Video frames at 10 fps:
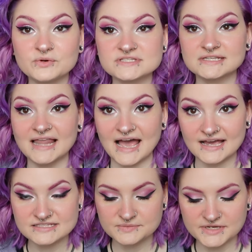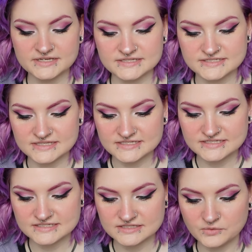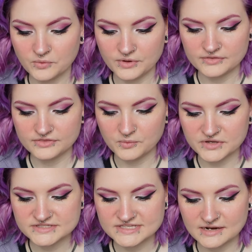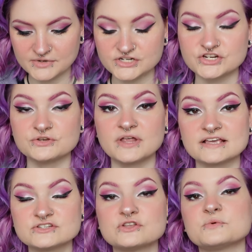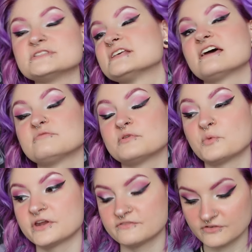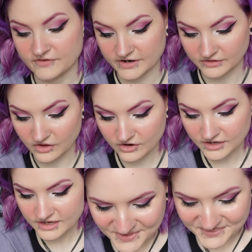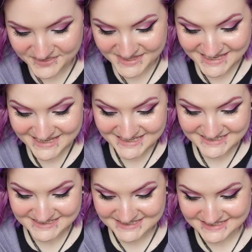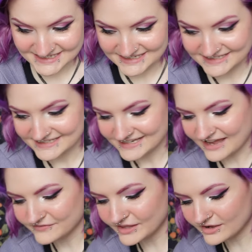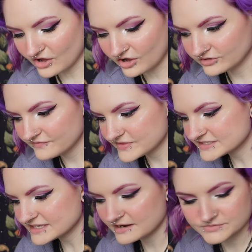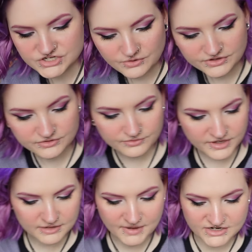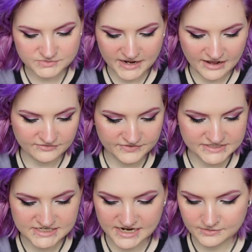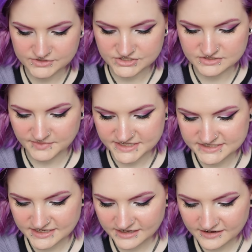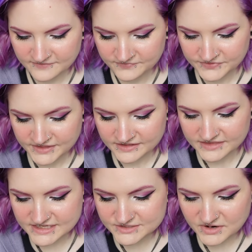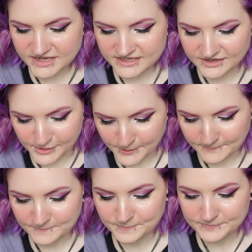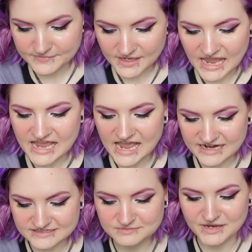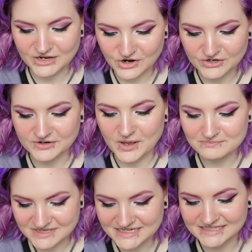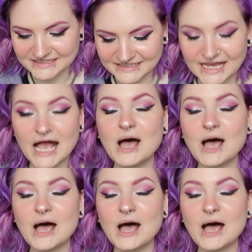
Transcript: ones last because this is the, the ones that I'm gonna show you last are the ones that I've been wanting for very long. But these, I feel like all of these that I'm showing you can match my outfit today, which is amazing. These right here, I added to my cart immediately,